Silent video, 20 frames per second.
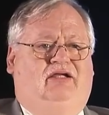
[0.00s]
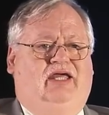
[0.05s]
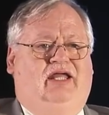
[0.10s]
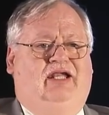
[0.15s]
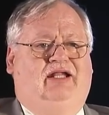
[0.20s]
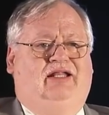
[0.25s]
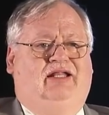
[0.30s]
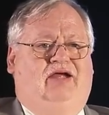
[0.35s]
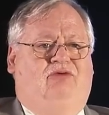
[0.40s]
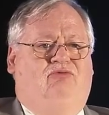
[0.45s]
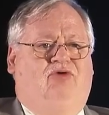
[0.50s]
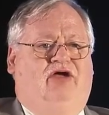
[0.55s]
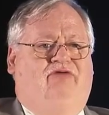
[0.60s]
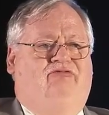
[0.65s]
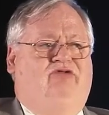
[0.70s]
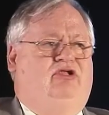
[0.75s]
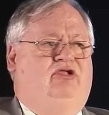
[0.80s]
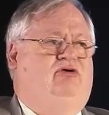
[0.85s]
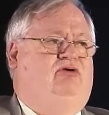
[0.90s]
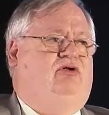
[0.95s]
getting that
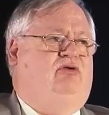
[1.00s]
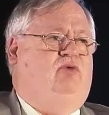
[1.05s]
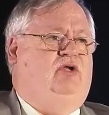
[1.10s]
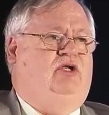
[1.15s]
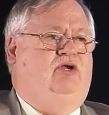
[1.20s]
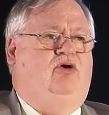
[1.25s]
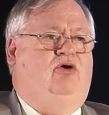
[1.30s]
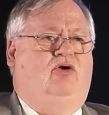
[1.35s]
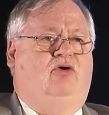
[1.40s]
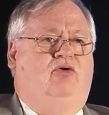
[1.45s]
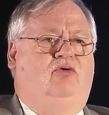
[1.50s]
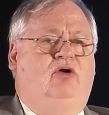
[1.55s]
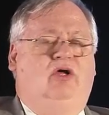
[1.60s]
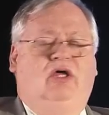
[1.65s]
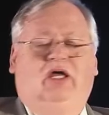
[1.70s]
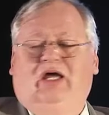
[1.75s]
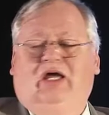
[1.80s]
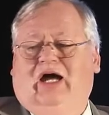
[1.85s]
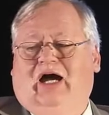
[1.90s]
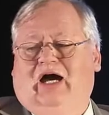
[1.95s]
revenue, and we know
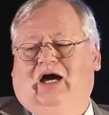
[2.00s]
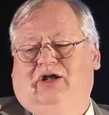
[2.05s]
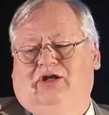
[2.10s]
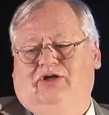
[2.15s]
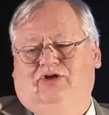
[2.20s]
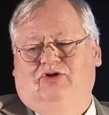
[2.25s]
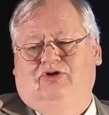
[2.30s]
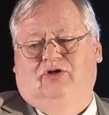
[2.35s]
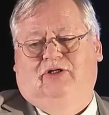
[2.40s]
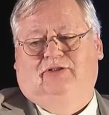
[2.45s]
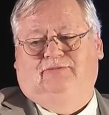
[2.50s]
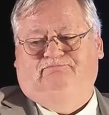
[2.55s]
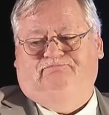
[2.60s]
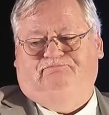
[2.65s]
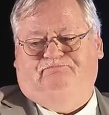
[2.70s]
how to do it.